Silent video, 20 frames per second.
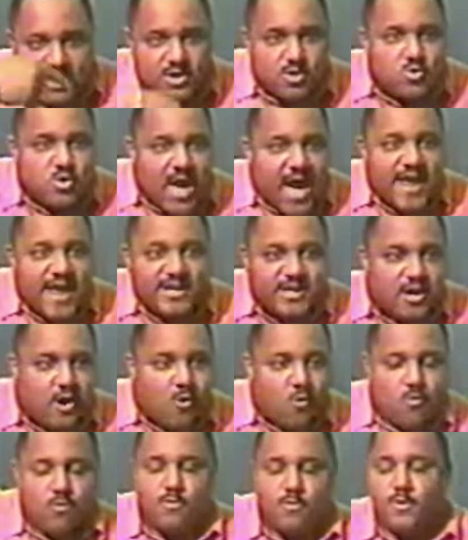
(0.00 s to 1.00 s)
whether you got to
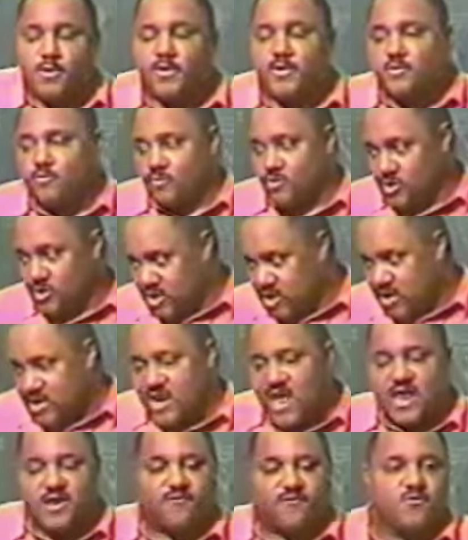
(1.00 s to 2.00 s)
go. We'll get
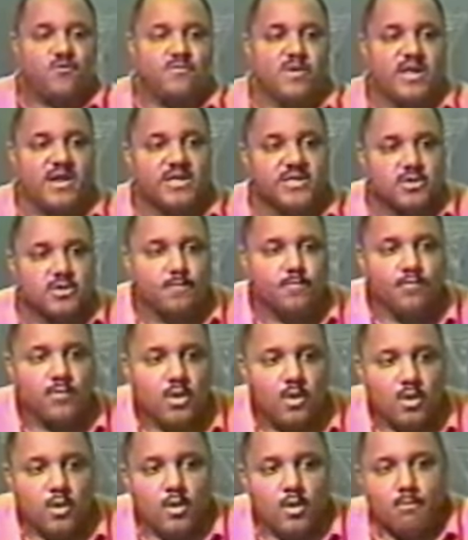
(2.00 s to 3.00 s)
into that in a few minutes.
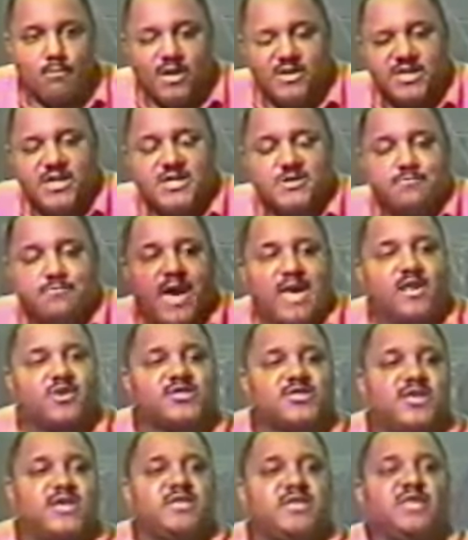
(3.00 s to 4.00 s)
But these
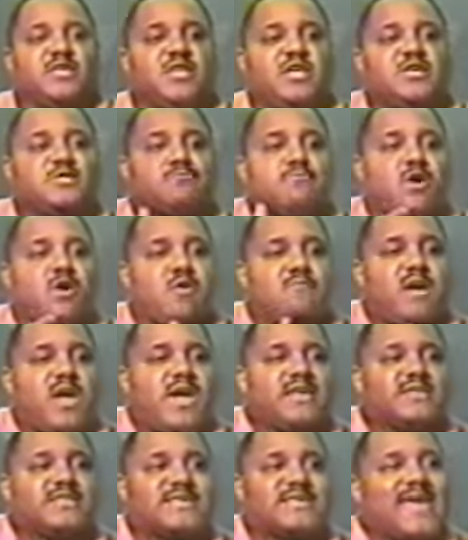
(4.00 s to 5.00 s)
melusines and these
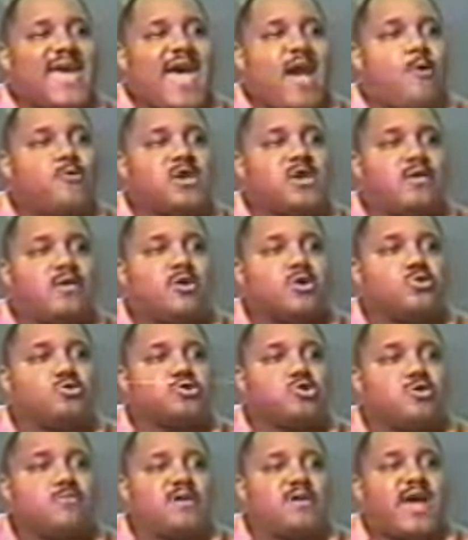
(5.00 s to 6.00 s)
mermaids is
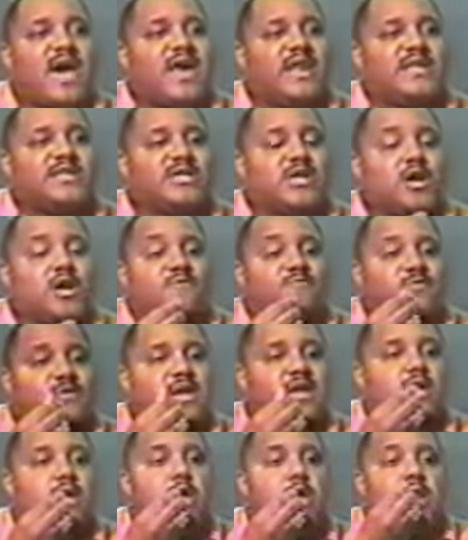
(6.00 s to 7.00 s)
alchemical terminology of
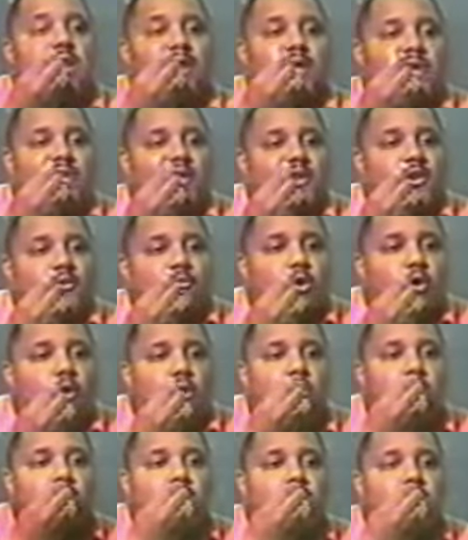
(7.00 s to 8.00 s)

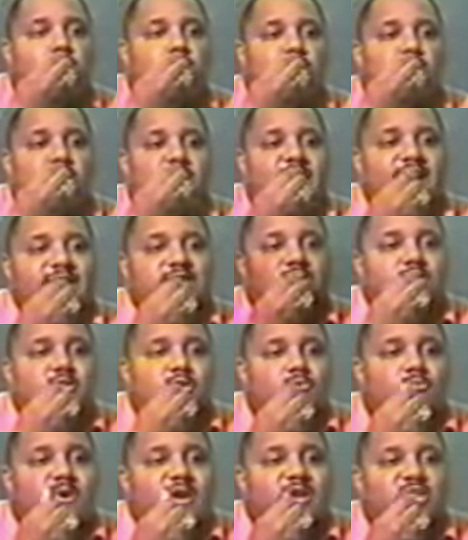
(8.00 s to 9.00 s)
literal
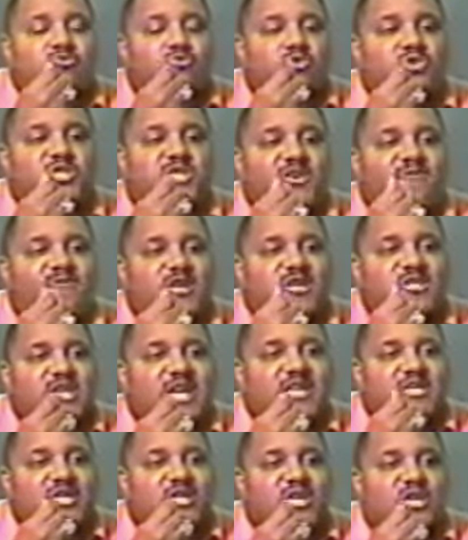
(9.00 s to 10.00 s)
extraterrestrial
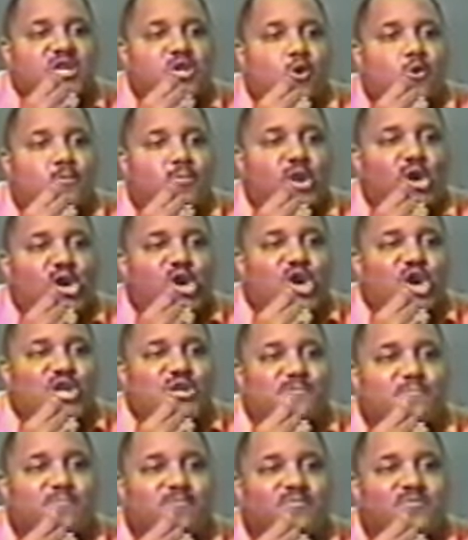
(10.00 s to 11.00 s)
civilization in your
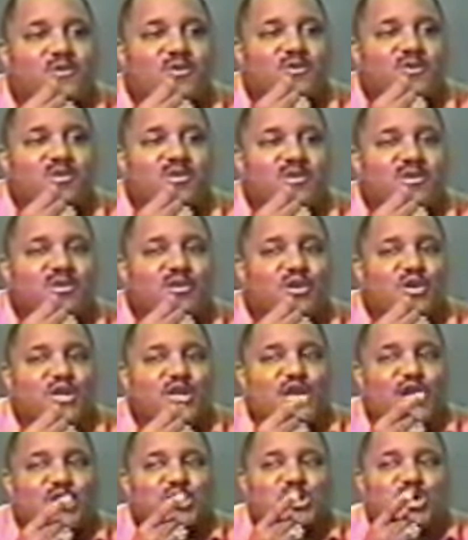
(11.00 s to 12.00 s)
blood.
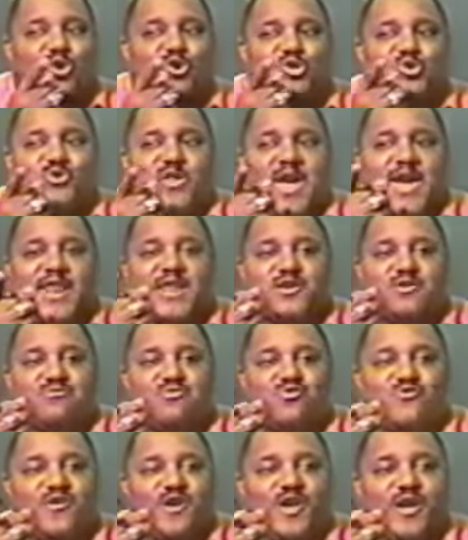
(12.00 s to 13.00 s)
It showed you that in
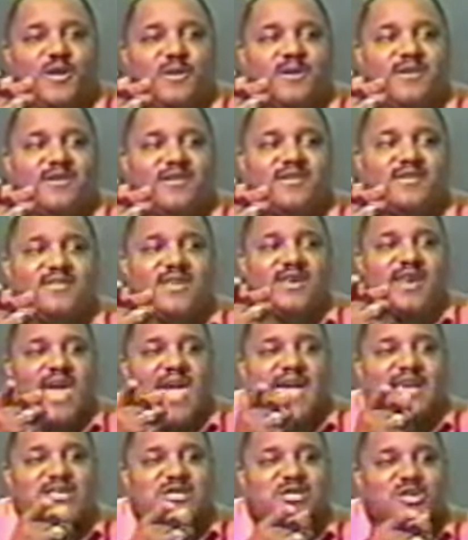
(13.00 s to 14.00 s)
the movie, the
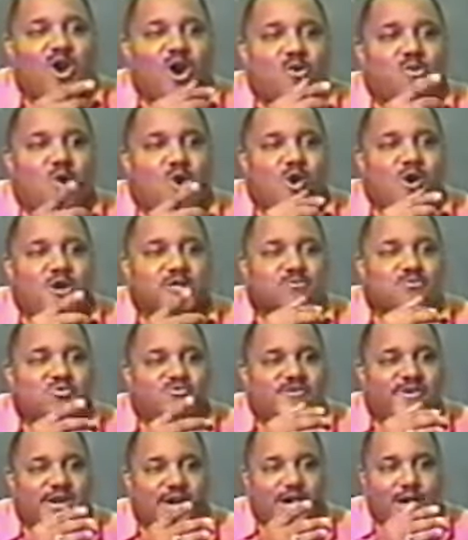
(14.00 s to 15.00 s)
last Star Wars
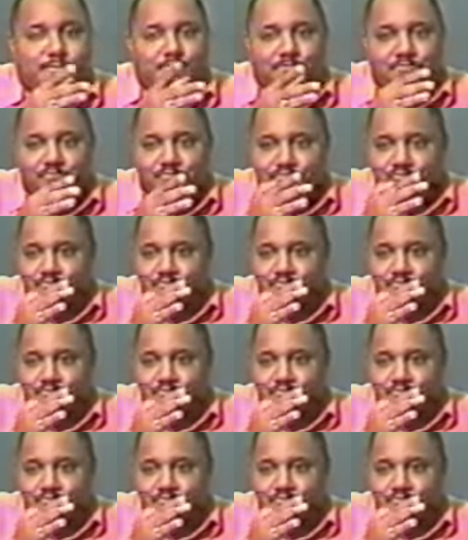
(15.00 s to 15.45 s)
movie. Um,